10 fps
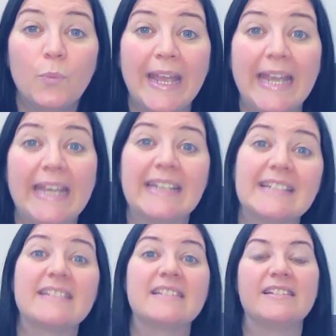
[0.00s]

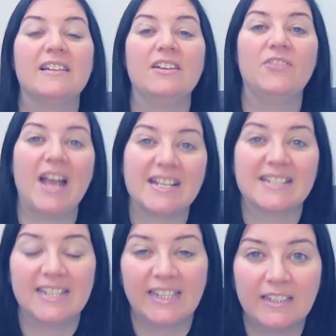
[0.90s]
ways of
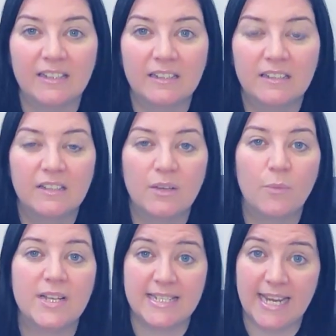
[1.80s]
asking
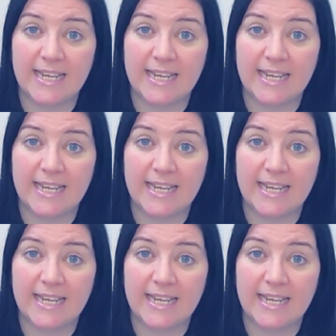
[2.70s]
what